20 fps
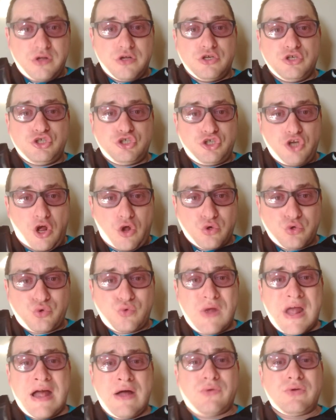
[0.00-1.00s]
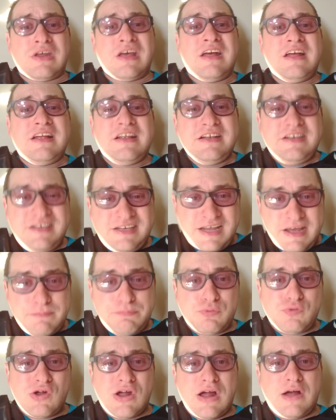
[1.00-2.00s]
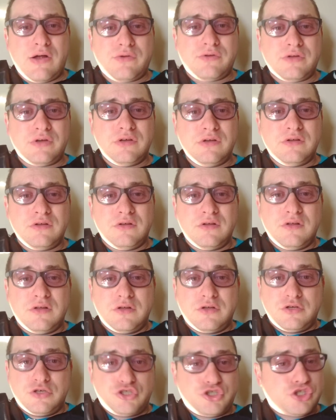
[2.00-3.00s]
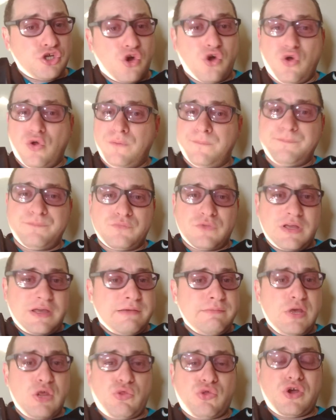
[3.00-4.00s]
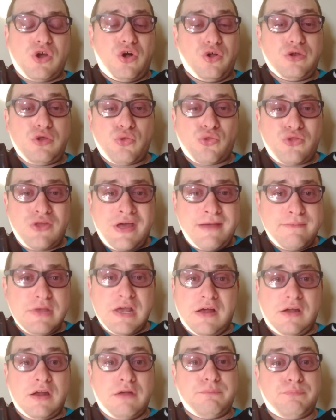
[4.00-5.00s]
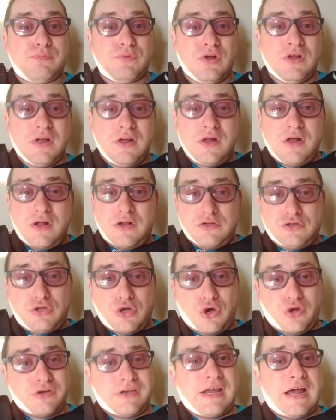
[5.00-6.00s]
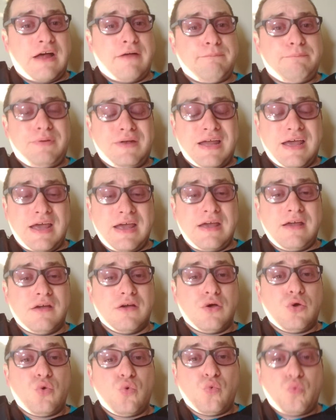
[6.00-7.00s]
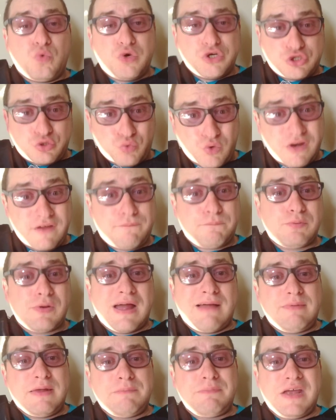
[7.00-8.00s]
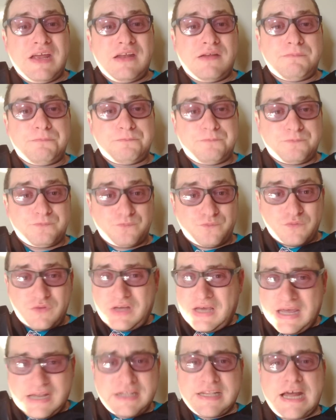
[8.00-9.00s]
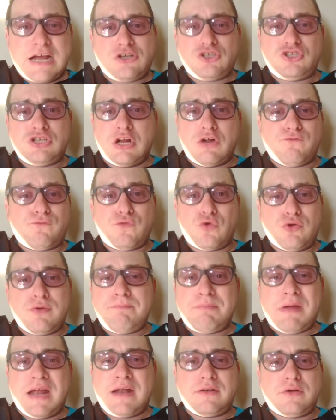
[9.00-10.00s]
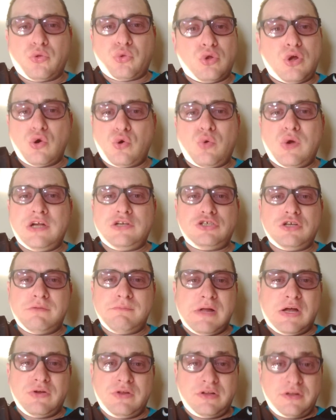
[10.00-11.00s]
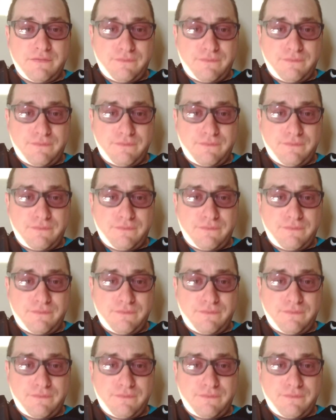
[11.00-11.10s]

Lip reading: Short route, deep route. Sure, he missed Curtis Samuel on third down play, which would have probably been a touchdown for the Panthers. No question about it.